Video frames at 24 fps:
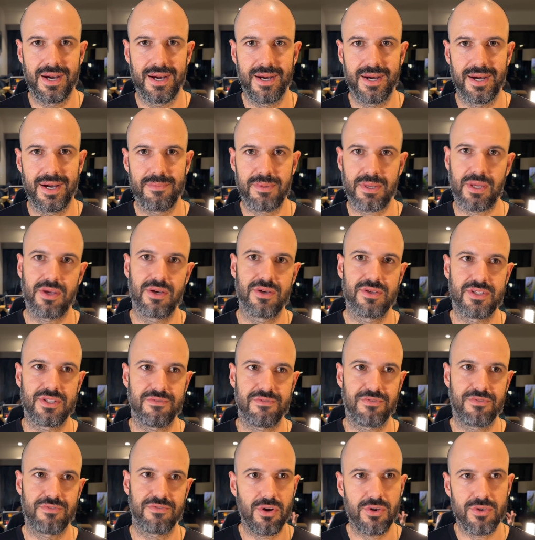because if
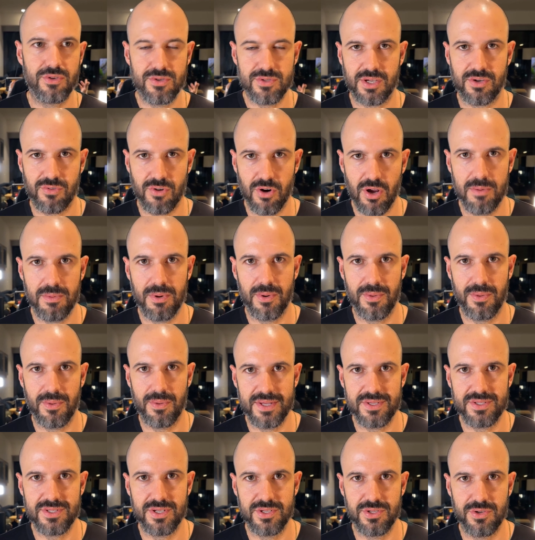you're not using Chrome
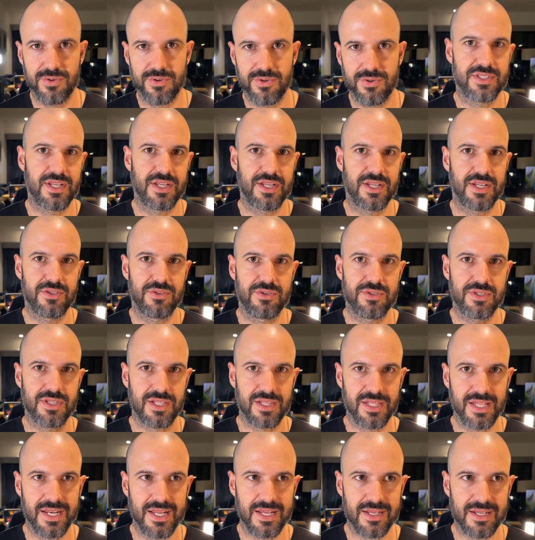OS and you're instead using
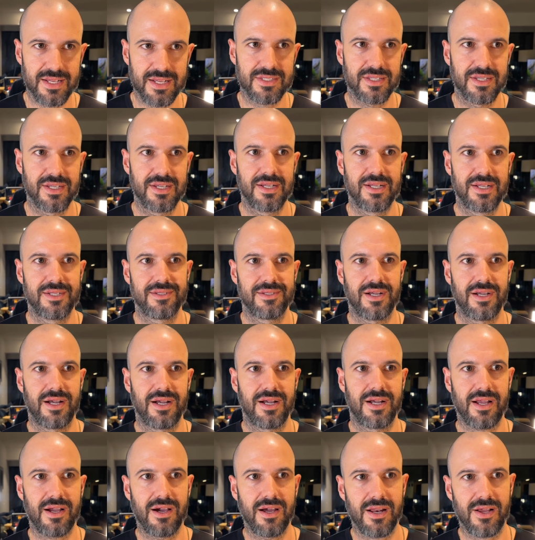Linux, I
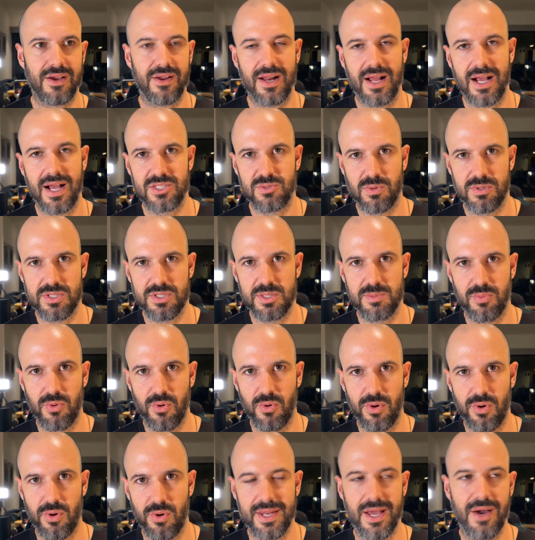kind of got to ask, what's the
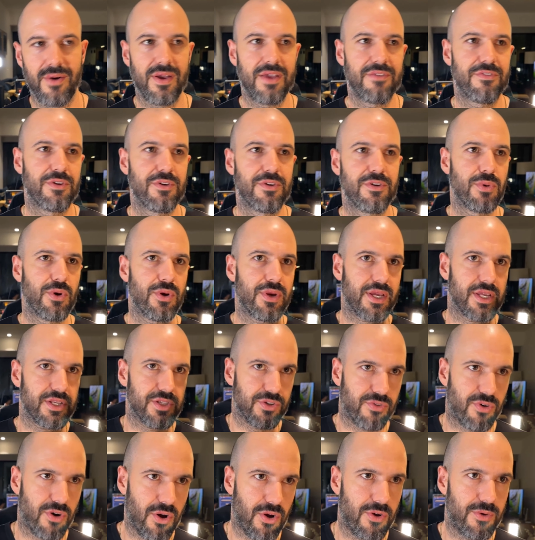point? Now, if you're booting into
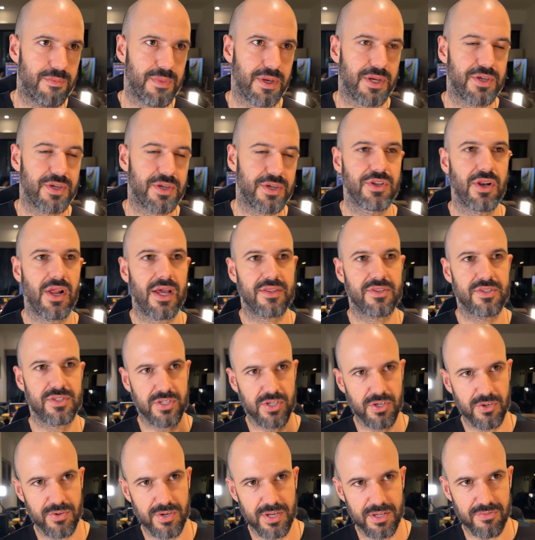Chrome because you like the
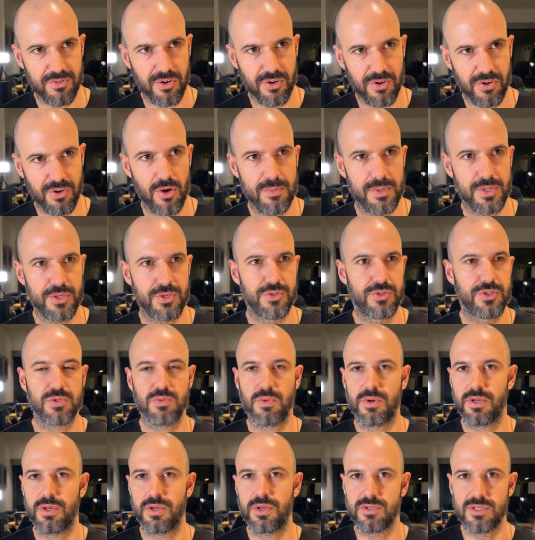security of Chrome and you just
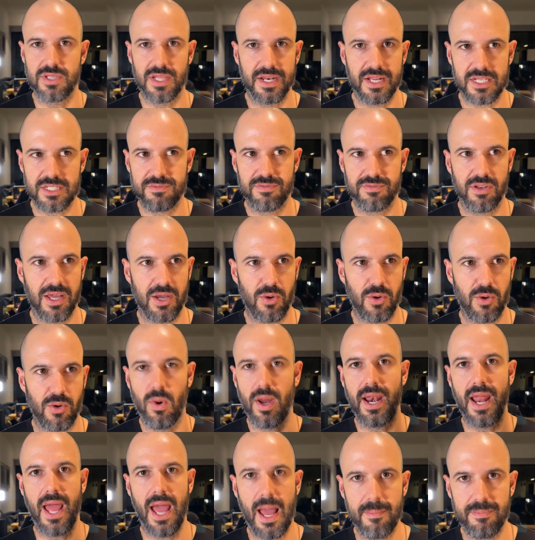want to use Linux for like
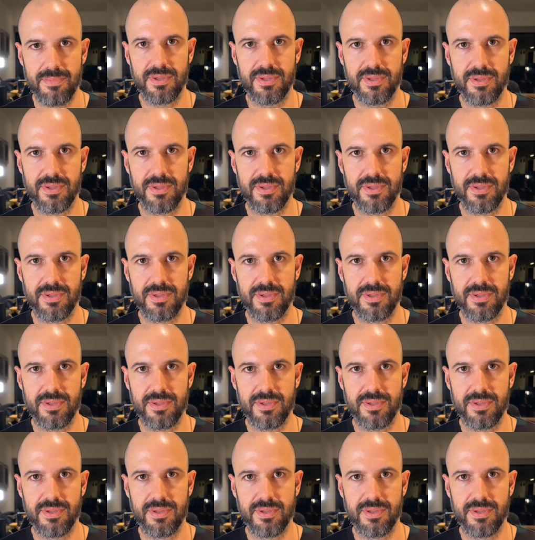one app,